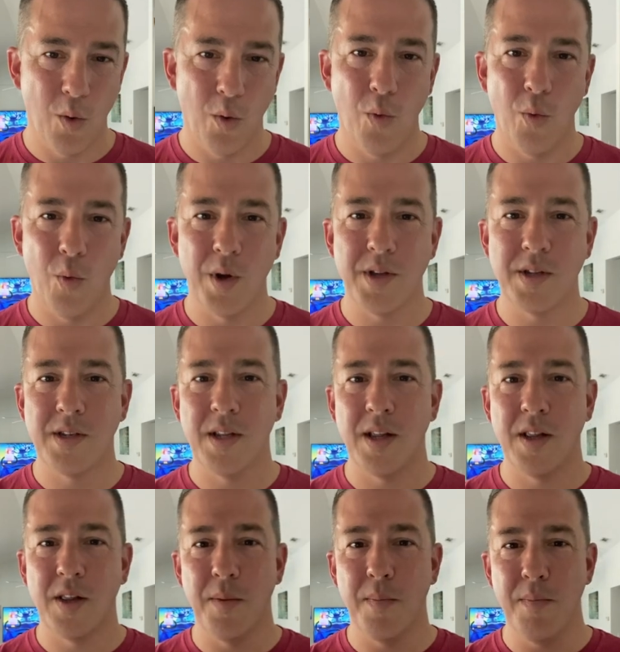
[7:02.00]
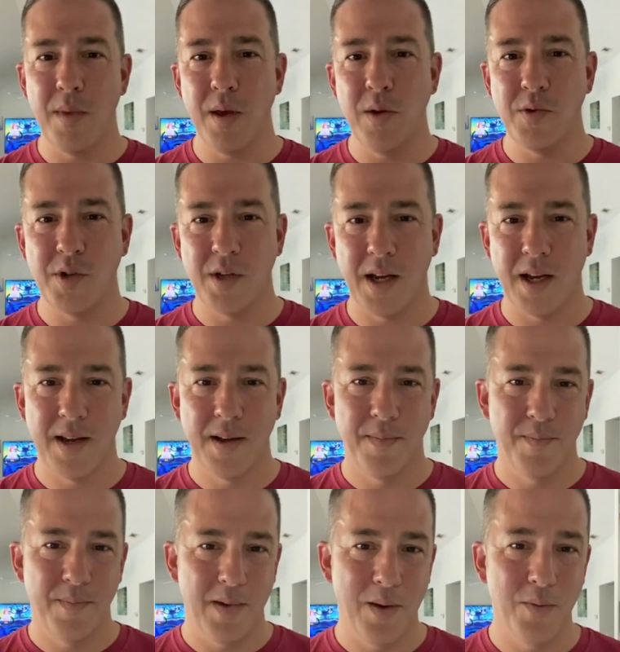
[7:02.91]
was the music.
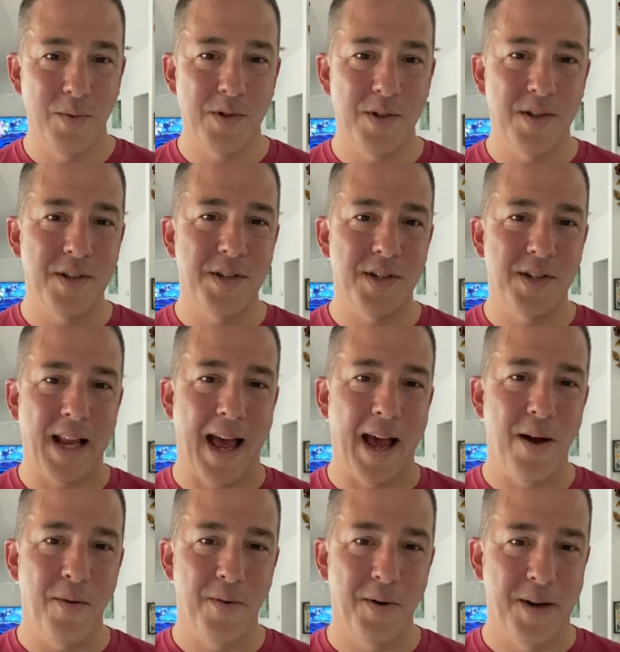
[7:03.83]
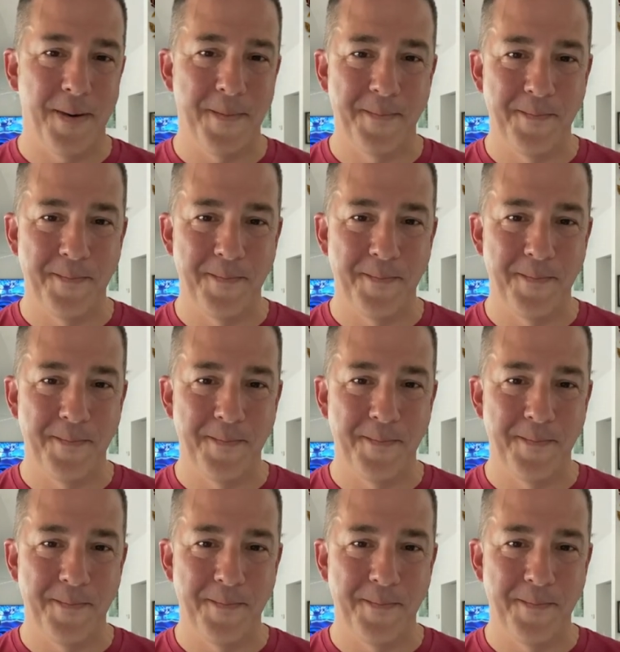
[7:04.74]
It was the sound